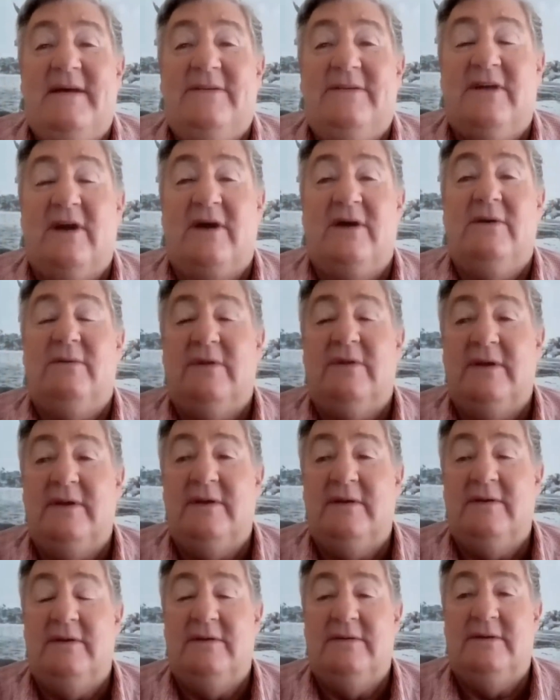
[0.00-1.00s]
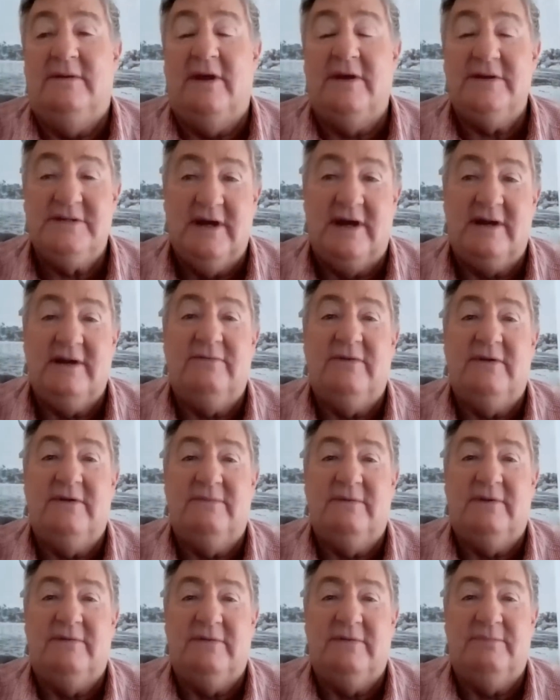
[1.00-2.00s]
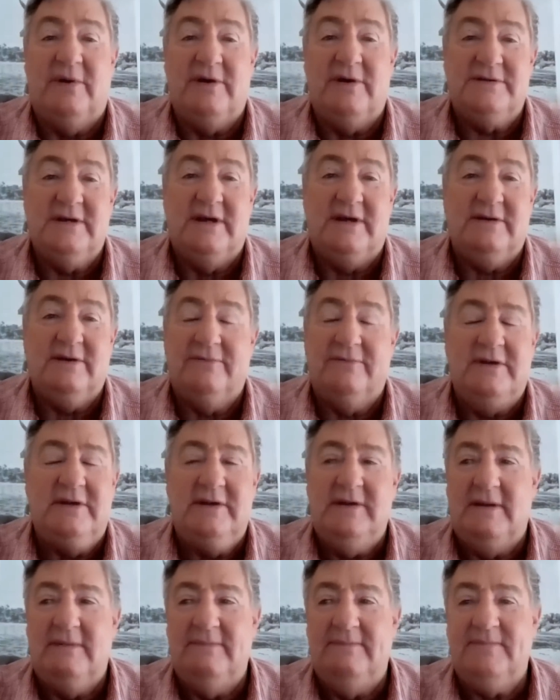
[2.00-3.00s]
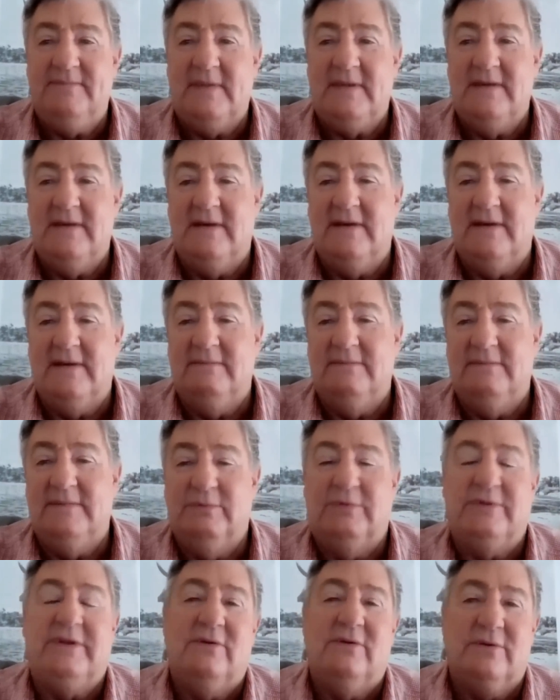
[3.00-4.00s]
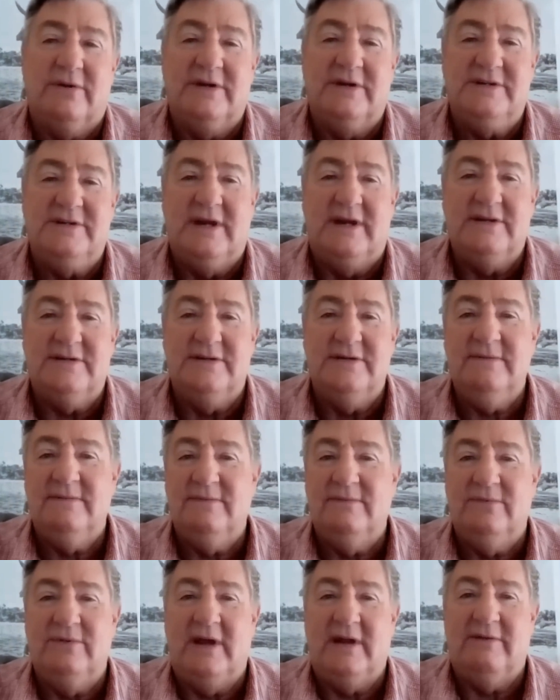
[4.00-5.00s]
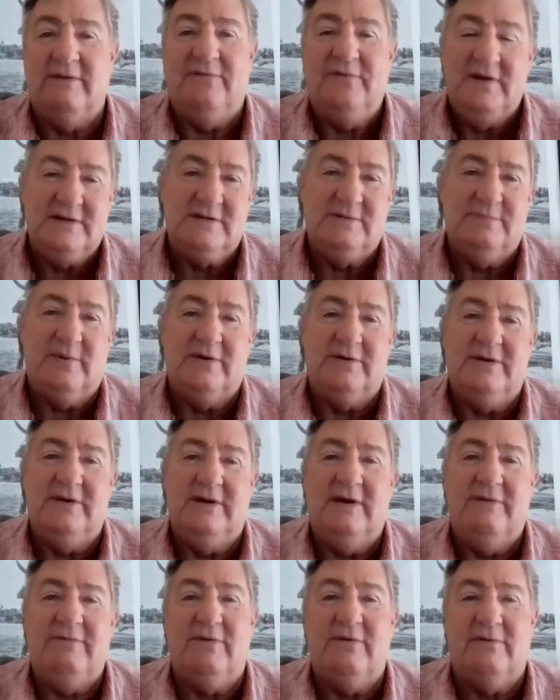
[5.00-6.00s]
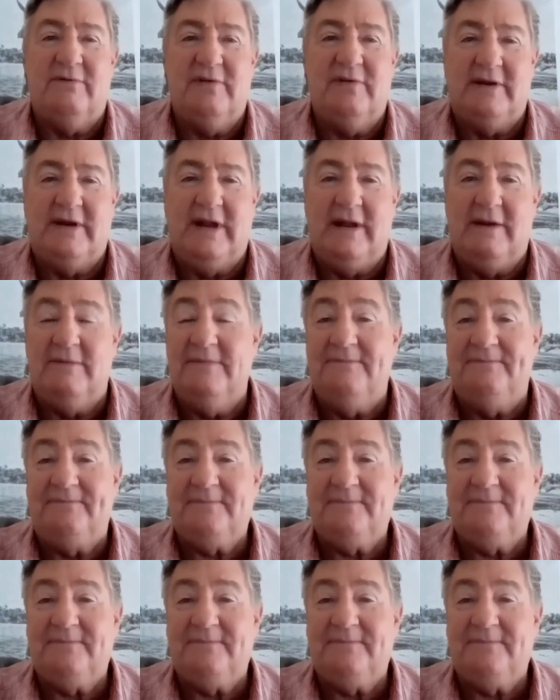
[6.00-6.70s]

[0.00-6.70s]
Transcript: So the last night of the pass out of the what they called initiation, we had a fierce party and everyone fell down,